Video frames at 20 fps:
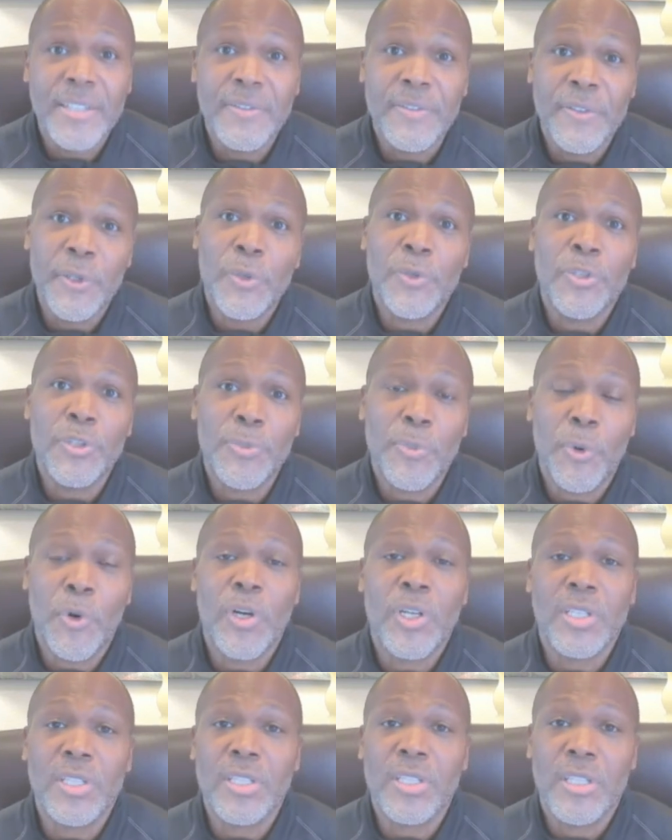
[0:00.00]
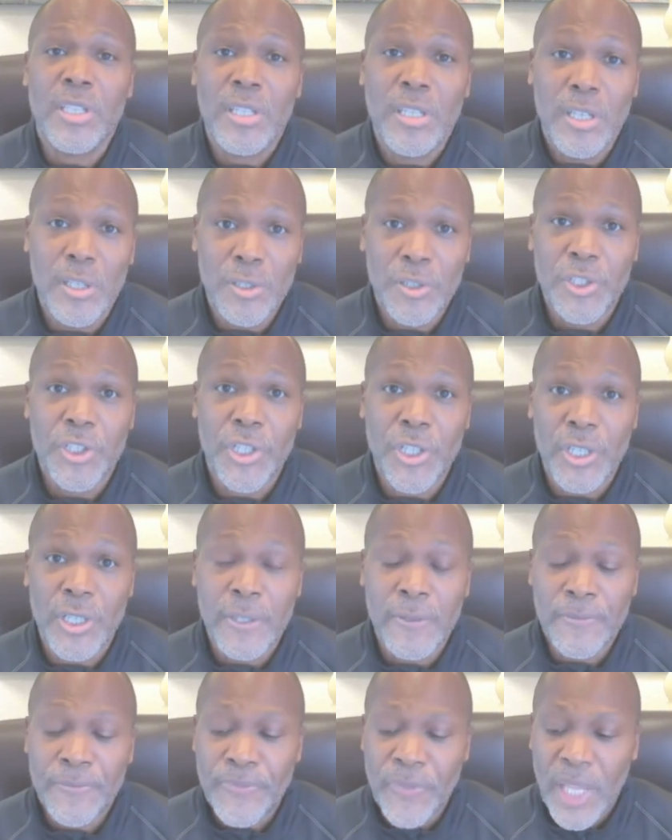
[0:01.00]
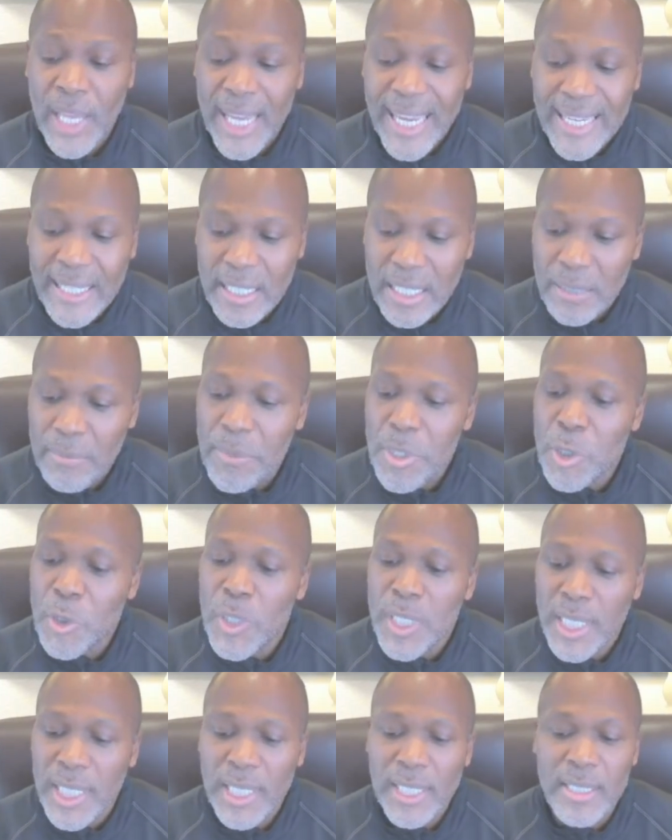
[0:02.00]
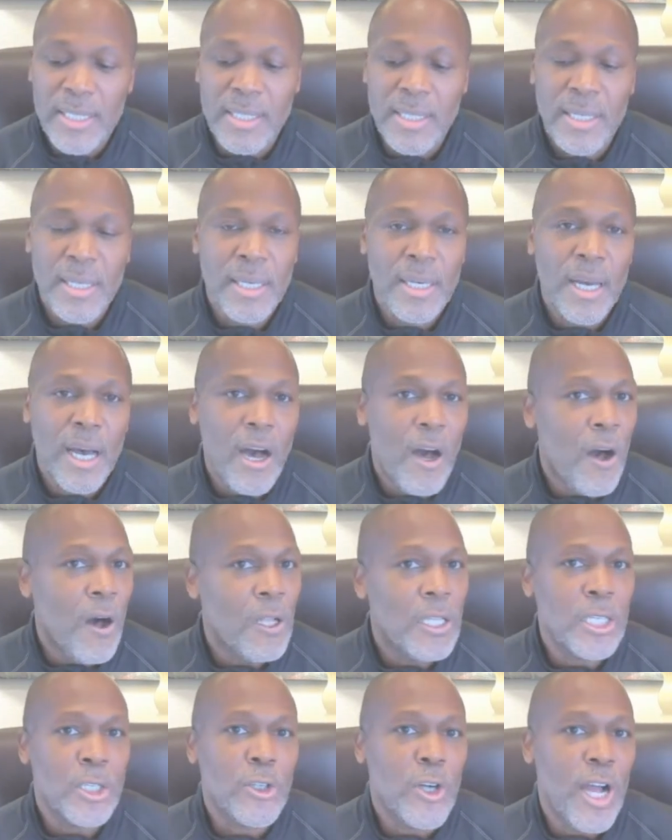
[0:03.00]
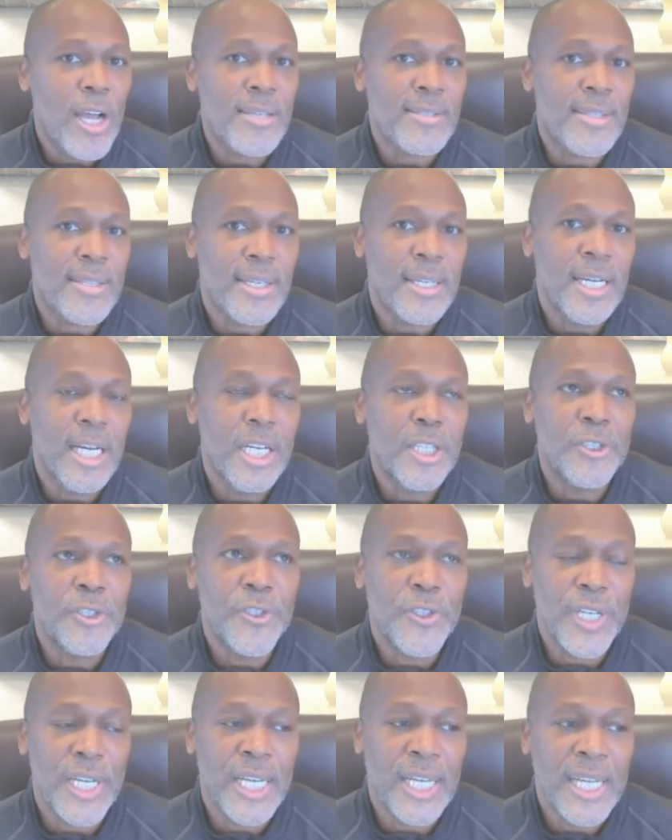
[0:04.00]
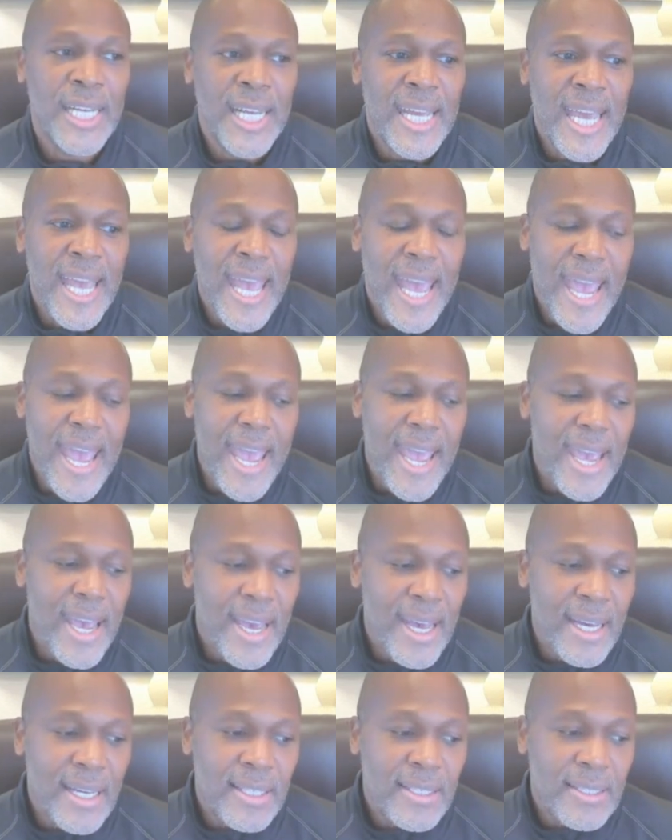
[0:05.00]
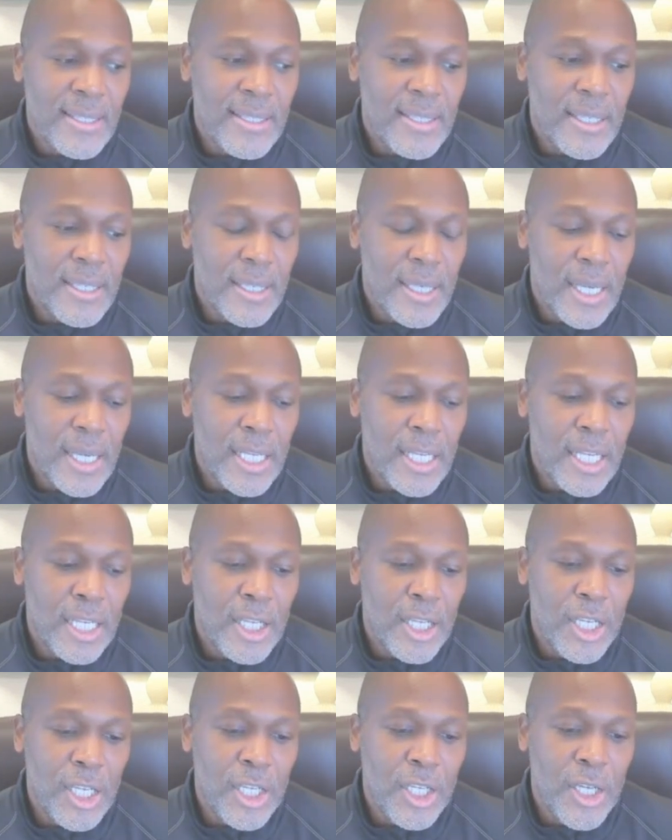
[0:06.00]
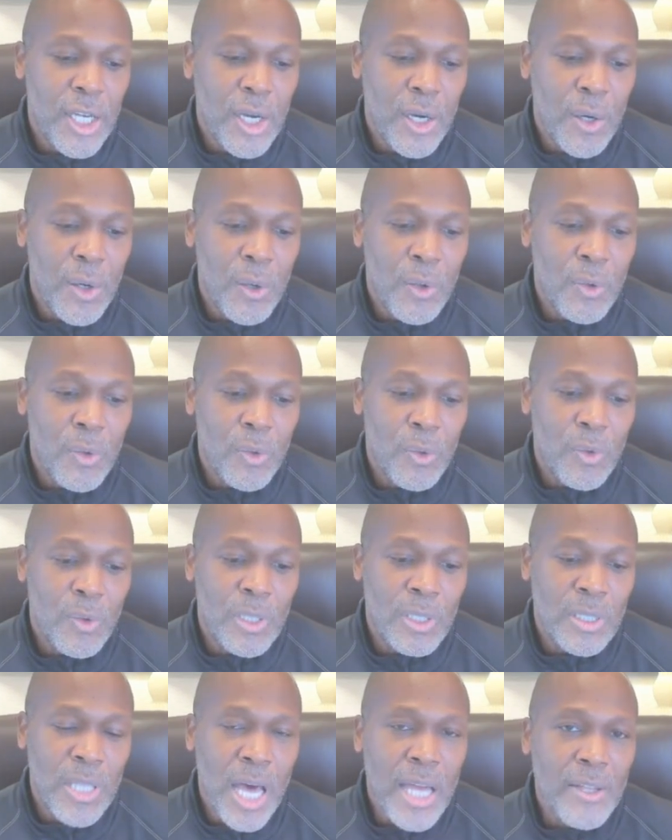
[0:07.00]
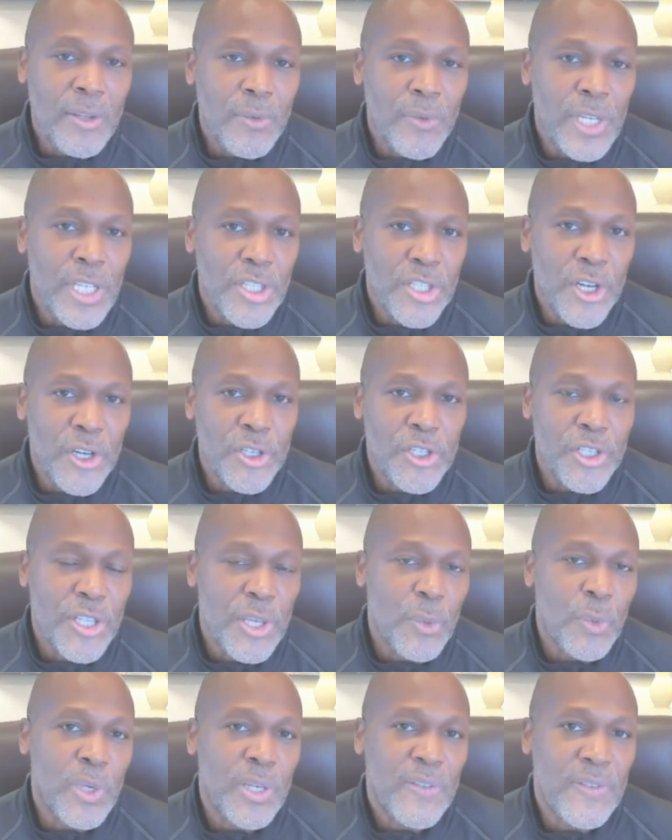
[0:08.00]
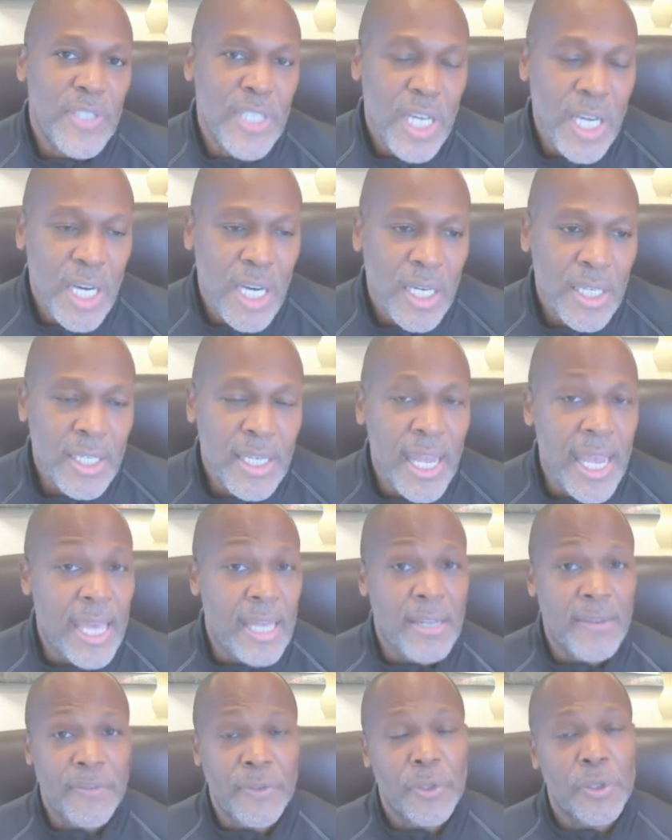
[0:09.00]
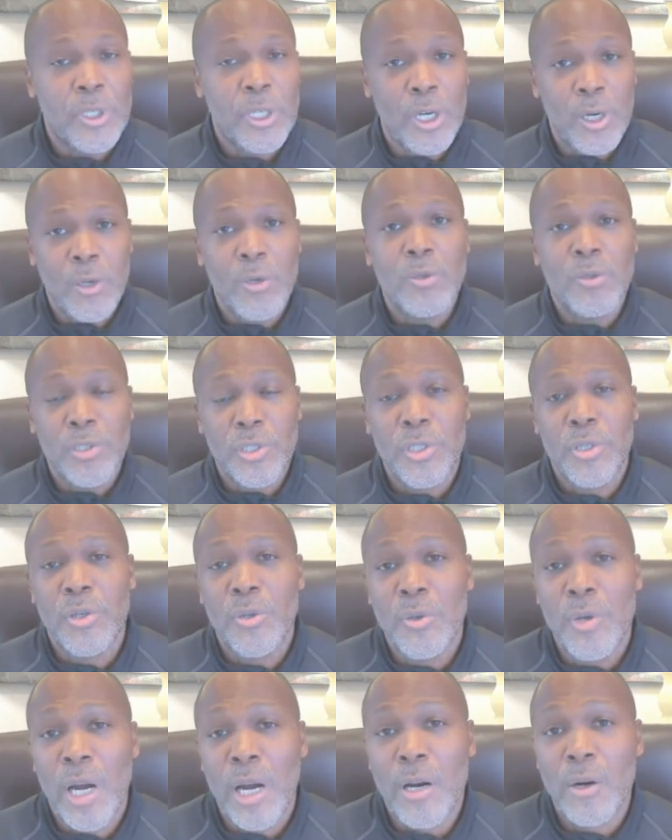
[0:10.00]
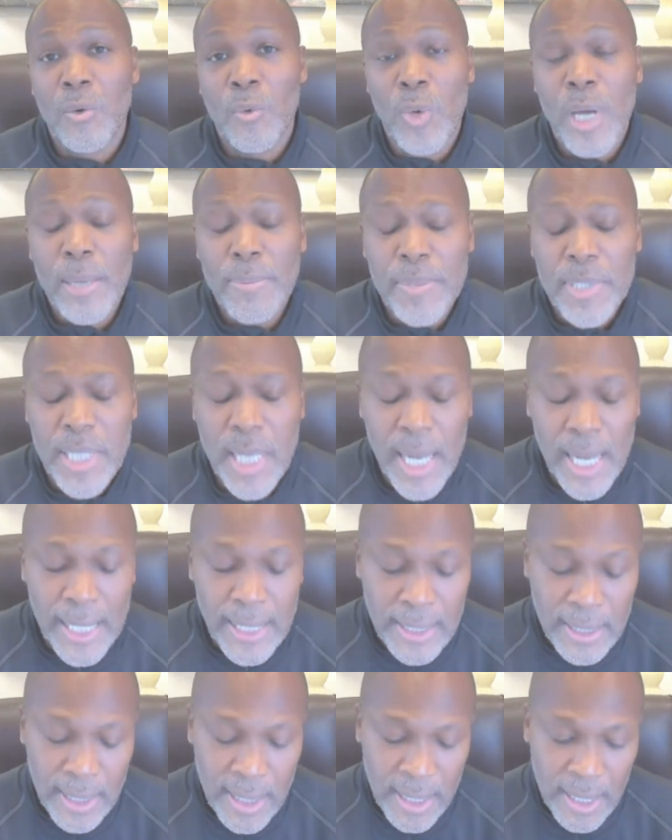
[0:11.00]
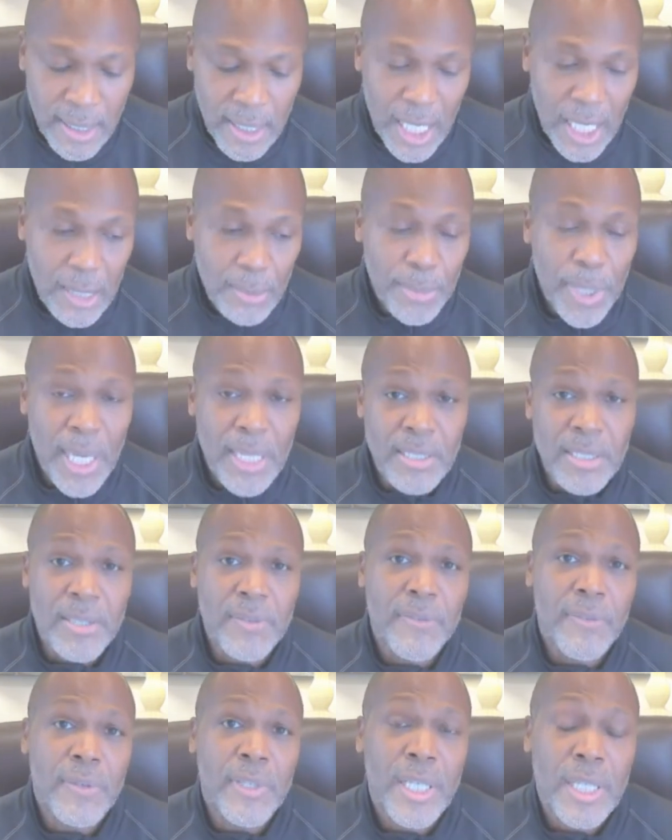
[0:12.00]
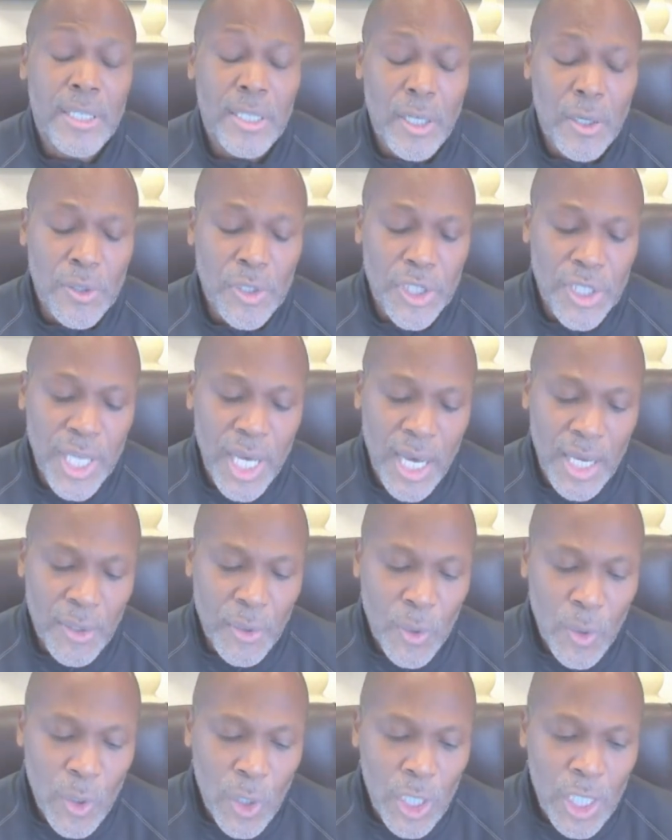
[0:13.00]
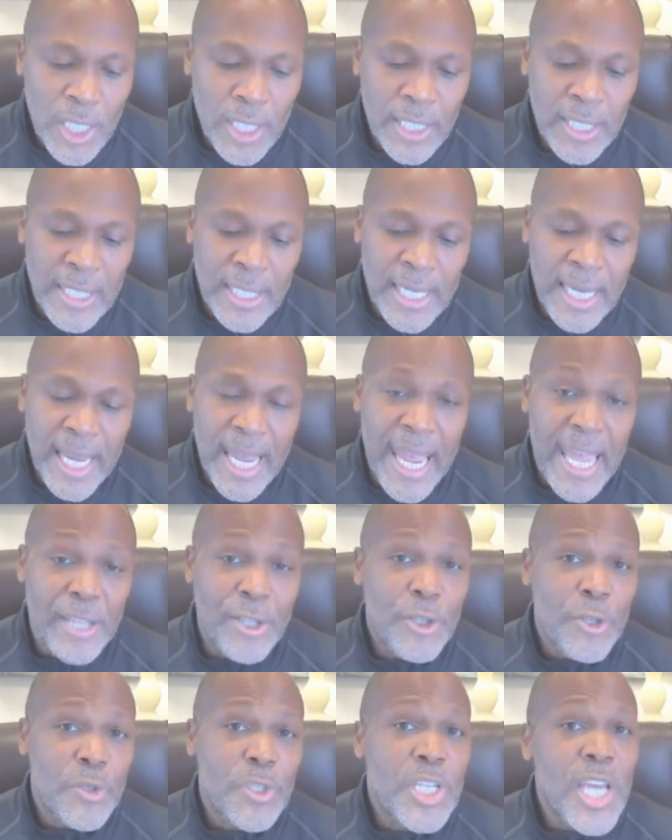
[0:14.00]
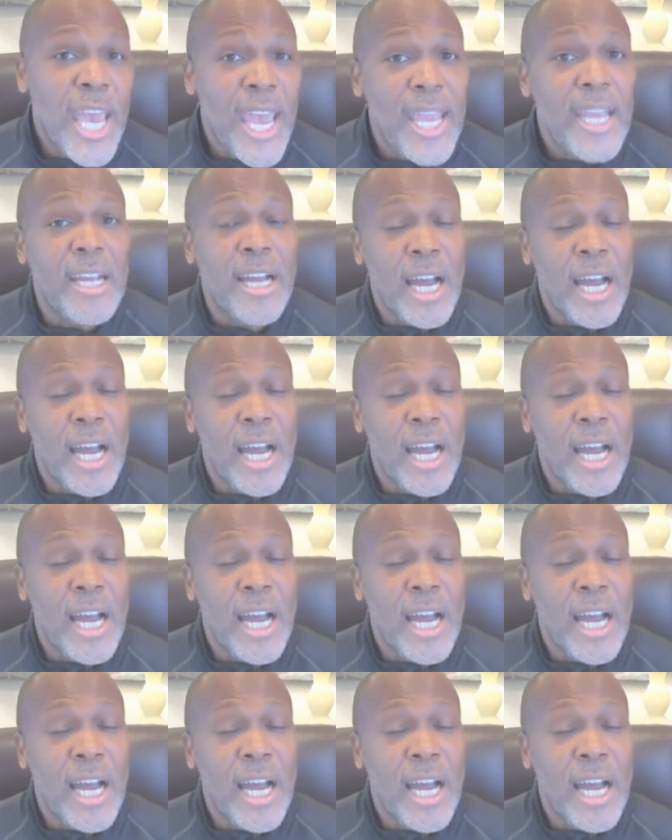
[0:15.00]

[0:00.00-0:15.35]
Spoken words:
youth sports culture in communities all across the country. And a lot of the research that we've done, and if you go to our website, positivecoach.org, and you take